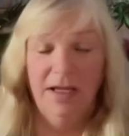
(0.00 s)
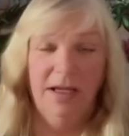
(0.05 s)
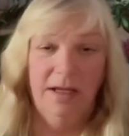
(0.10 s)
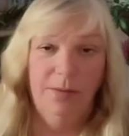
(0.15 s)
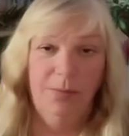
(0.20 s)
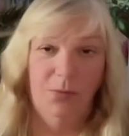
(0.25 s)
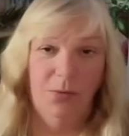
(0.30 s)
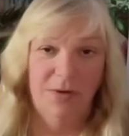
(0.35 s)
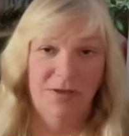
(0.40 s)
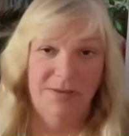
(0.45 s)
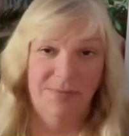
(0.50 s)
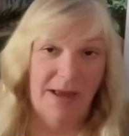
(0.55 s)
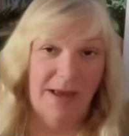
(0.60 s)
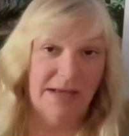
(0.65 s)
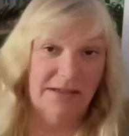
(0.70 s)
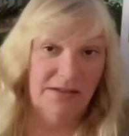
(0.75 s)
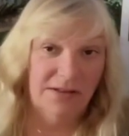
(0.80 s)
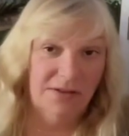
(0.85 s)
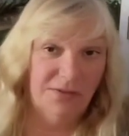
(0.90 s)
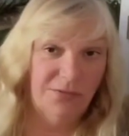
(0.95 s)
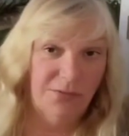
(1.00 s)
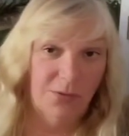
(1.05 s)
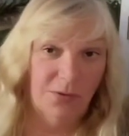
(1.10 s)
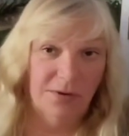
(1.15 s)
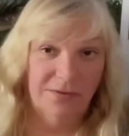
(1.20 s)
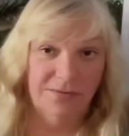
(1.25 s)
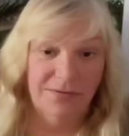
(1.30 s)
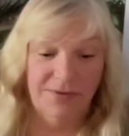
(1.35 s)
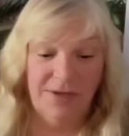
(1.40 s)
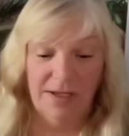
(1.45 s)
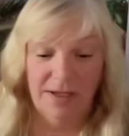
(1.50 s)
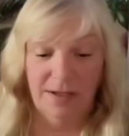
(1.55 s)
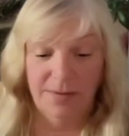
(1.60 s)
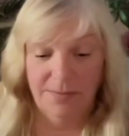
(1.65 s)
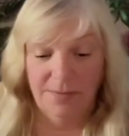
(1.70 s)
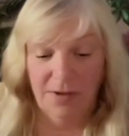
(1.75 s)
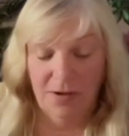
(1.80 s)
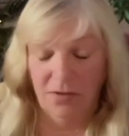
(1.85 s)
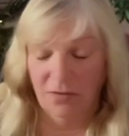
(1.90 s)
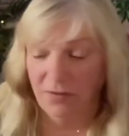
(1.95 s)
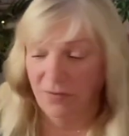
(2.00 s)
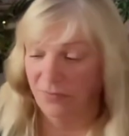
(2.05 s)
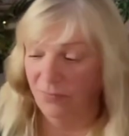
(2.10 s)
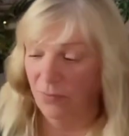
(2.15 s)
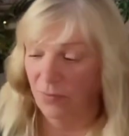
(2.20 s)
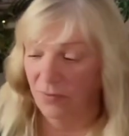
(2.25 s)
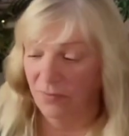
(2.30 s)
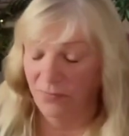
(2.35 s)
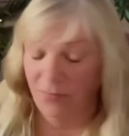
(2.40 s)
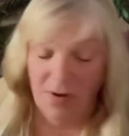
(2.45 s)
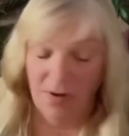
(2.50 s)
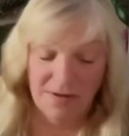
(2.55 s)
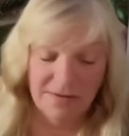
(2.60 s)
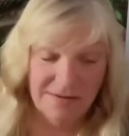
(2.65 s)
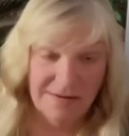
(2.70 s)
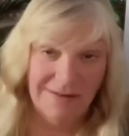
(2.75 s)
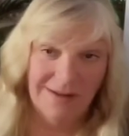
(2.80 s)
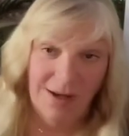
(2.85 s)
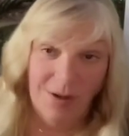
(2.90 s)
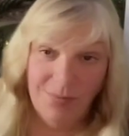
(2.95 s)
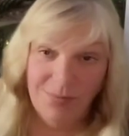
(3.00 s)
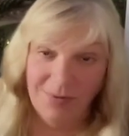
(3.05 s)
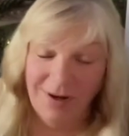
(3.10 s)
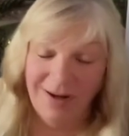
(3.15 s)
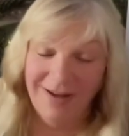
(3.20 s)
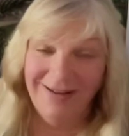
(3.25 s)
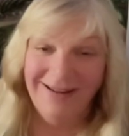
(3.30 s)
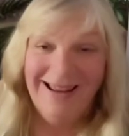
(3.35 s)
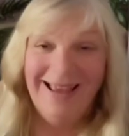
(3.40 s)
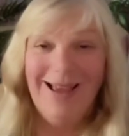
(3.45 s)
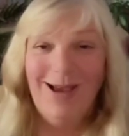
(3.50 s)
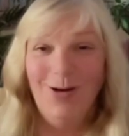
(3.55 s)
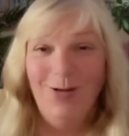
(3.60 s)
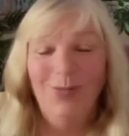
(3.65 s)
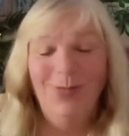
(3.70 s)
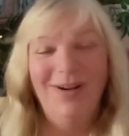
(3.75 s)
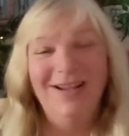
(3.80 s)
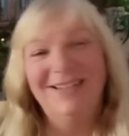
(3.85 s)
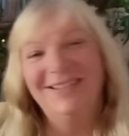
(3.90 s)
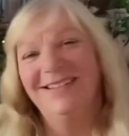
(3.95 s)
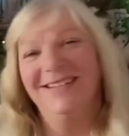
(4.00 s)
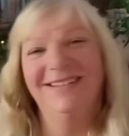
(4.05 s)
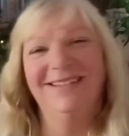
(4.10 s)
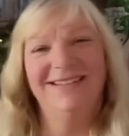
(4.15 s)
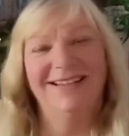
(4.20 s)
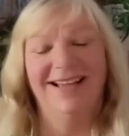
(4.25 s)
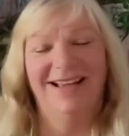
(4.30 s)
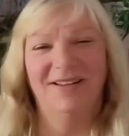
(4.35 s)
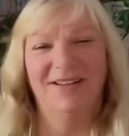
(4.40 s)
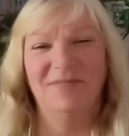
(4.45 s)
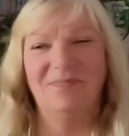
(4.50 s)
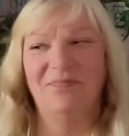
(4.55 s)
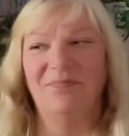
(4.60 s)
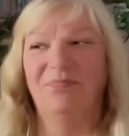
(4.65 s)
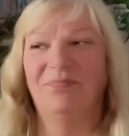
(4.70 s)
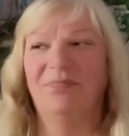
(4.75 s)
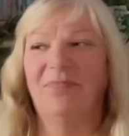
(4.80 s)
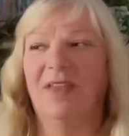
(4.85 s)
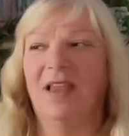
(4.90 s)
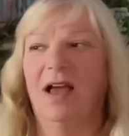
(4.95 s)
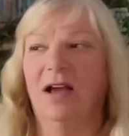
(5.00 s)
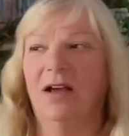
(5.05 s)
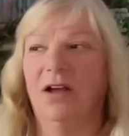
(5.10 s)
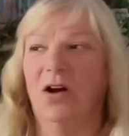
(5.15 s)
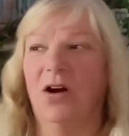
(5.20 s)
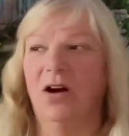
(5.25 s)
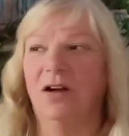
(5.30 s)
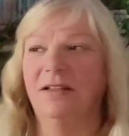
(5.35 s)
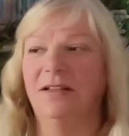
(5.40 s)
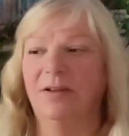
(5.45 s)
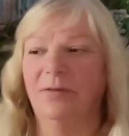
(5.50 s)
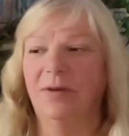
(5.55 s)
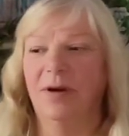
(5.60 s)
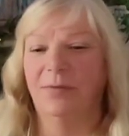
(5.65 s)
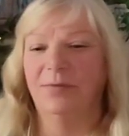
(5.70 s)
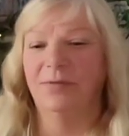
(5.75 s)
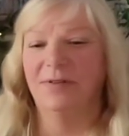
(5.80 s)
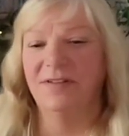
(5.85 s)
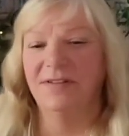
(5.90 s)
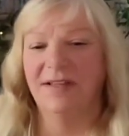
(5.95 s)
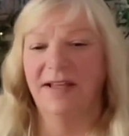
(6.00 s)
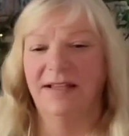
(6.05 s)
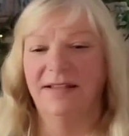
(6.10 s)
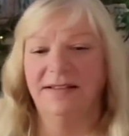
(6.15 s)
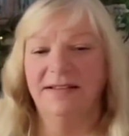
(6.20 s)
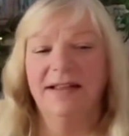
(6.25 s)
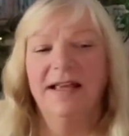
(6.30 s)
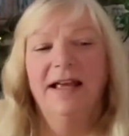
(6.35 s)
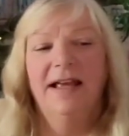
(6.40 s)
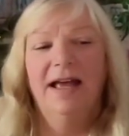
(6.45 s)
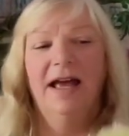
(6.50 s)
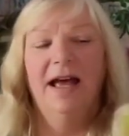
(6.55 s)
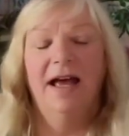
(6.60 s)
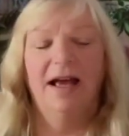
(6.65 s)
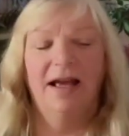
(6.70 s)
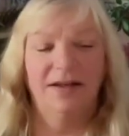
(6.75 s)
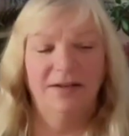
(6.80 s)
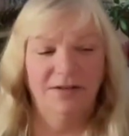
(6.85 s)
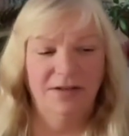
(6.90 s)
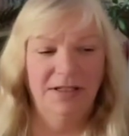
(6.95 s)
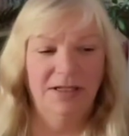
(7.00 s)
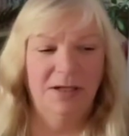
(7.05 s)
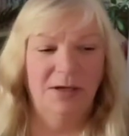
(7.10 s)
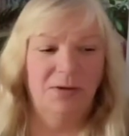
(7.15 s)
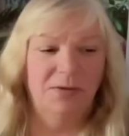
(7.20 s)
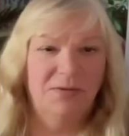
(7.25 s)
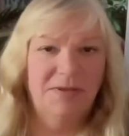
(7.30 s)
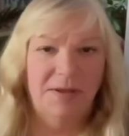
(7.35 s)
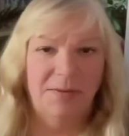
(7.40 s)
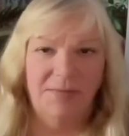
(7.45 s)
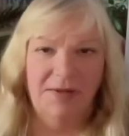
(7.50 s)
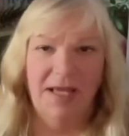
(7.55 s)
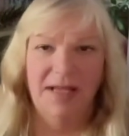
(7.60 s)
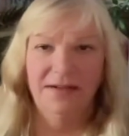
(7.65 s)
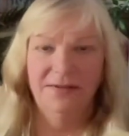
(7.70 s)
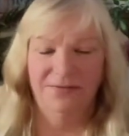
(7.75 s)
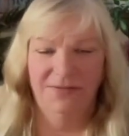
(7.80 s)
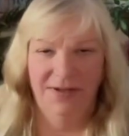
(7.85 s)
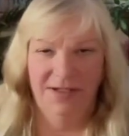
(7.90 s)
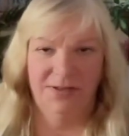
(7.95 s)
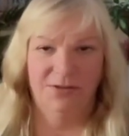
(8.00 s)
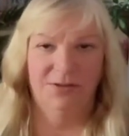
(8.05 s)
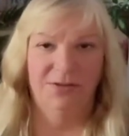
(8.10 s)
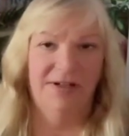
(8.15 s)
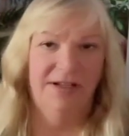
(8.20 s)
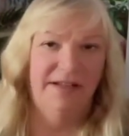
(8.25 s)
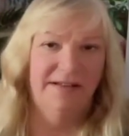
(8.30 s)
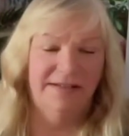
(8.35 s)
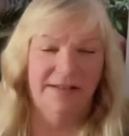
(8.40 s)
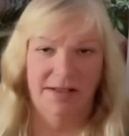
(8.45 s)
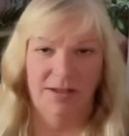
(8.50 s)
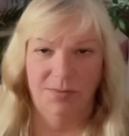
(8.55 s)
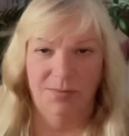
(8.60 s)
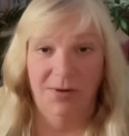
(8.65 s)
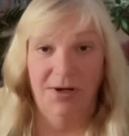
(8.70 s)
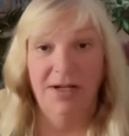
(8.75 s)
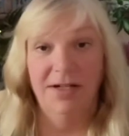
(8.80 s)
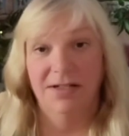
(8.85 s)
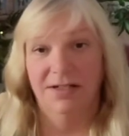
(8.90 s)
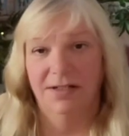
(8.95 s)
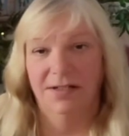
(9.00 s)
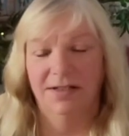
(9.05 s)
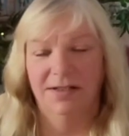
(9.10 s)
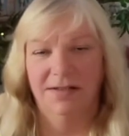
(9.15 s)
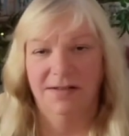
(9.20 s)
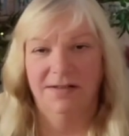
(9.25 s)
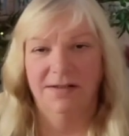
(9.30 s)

It points back to the Four of Wands in the upright, which is a card that represents, you know, some kind of victory celebration.